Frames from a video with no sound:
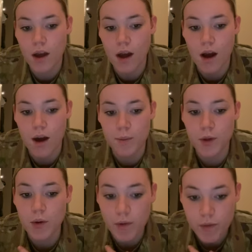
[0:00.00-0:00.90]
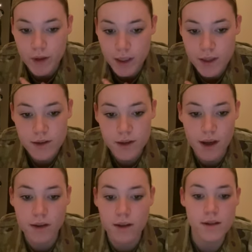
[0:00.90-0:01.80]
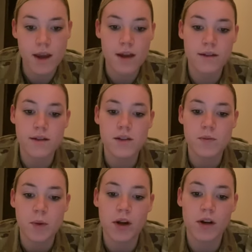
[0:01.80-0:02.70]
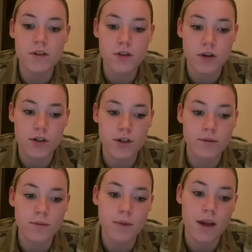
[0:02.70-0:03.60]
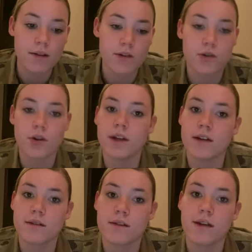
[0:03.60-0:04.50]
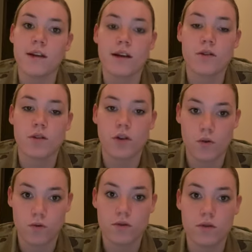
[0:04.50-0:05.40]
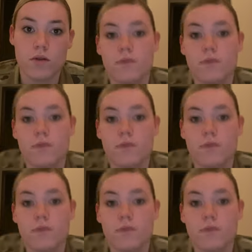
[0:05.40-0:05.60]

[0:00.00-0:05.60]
Um, you're released and this ends this period of instruction and this training site is closed.